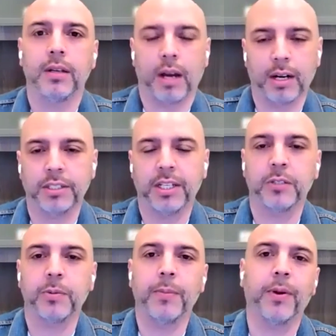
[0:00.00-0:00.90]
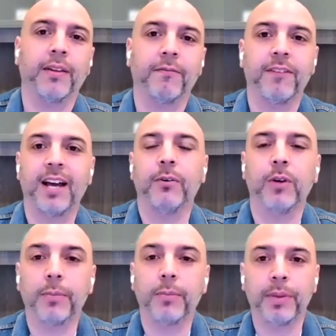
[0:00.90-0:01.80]
our salespeople can follow
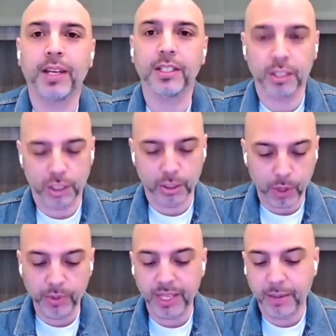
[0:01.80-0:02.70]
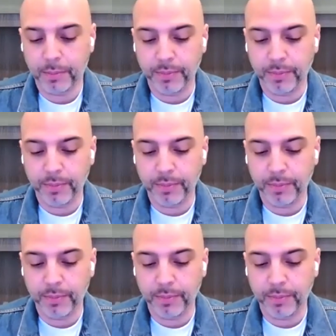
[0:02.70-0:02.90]
up, because the moment they,